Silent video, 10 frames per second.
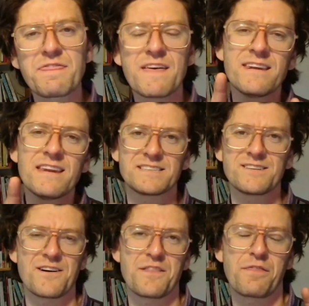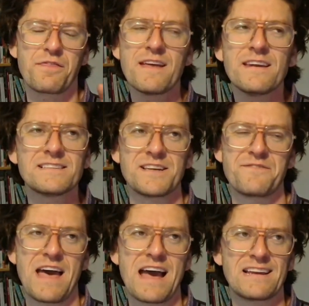thinness
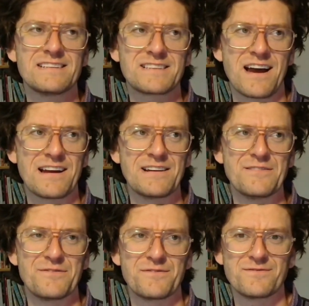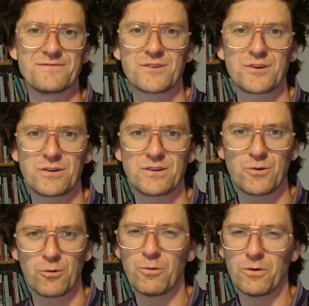of that is kind of
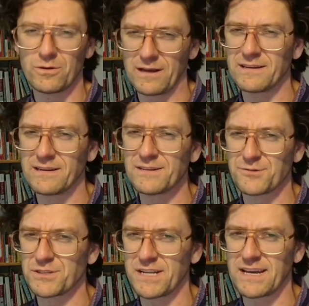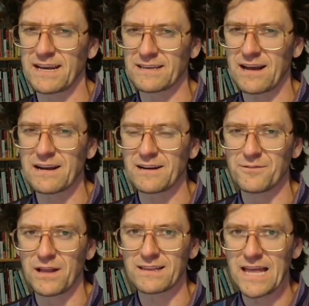cool and interesting and kind of
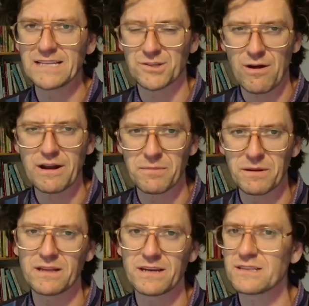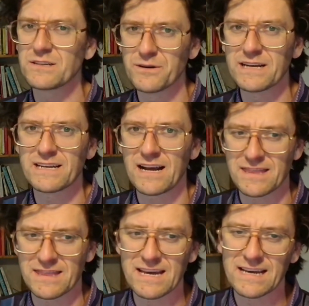lends credibility to it, I
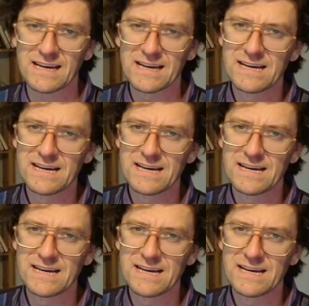think.